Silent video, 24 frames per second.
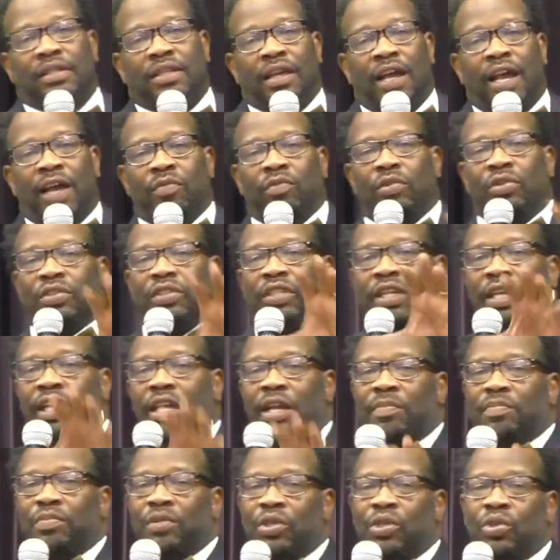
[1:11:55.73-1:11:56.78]
God wants to
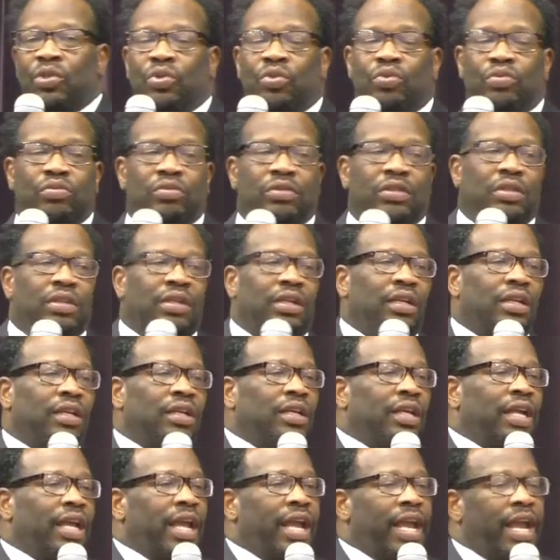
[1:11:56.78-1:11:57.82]
help
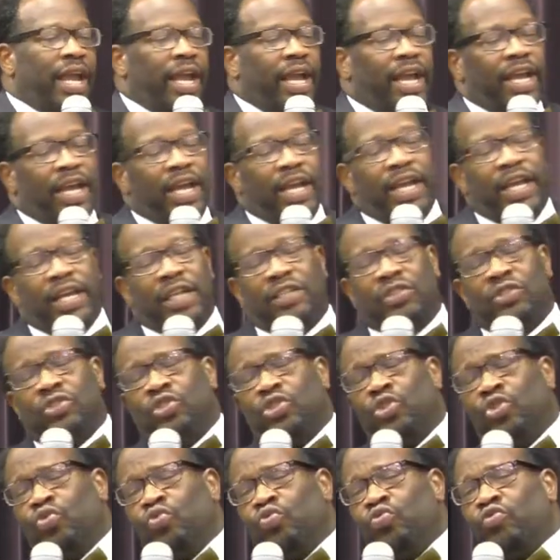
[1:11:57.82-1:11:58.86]
you
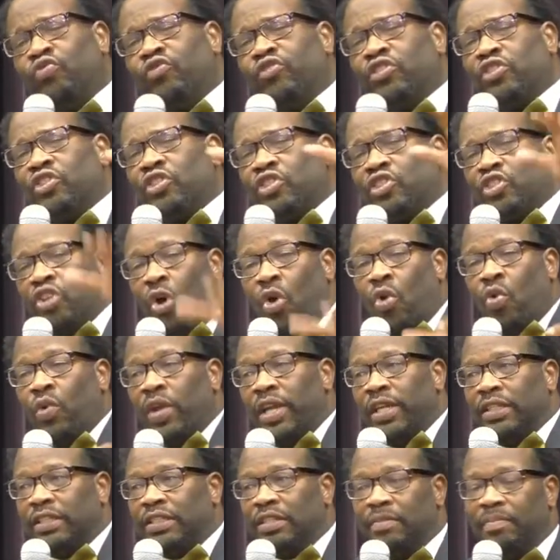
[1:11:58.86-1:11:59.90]
as you sow
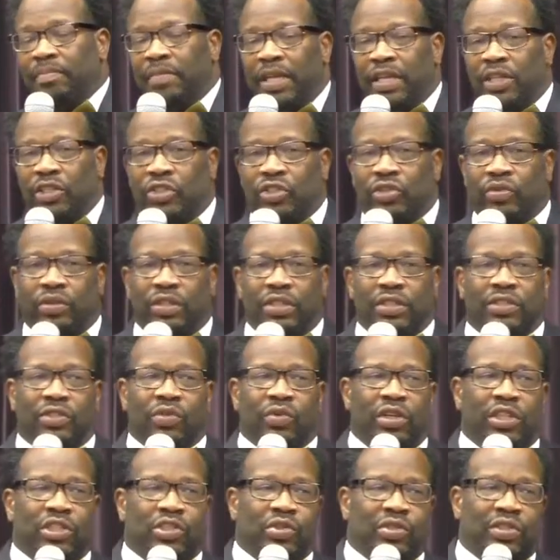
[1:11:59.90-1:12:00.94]
into ministry.
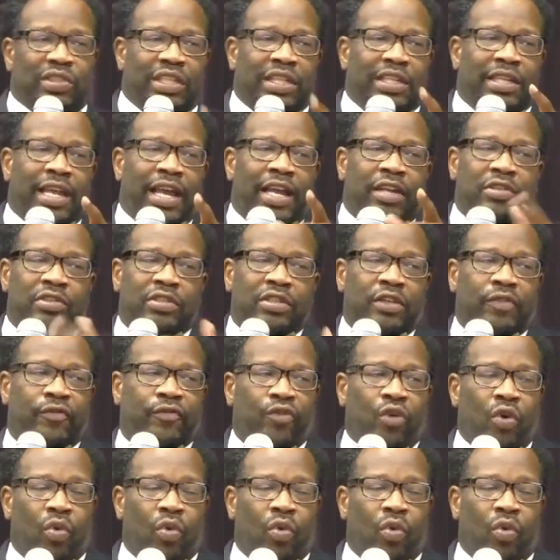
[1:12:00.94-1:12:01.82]
So as you see now, you see